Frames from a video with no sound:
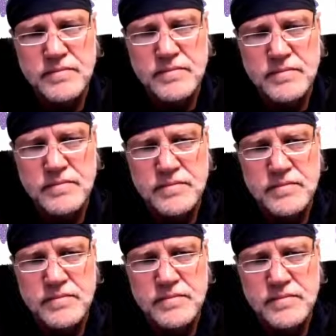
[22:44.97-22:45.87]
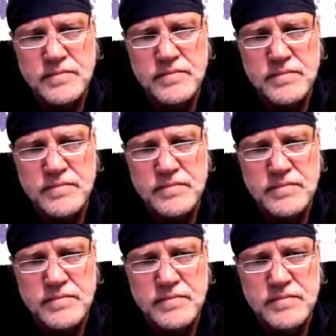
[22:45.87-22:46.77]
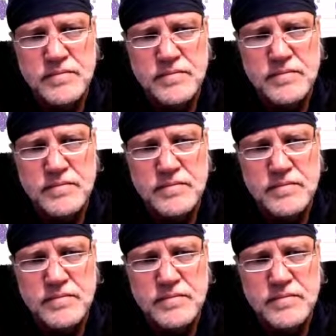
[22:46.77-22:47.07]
(not speaking)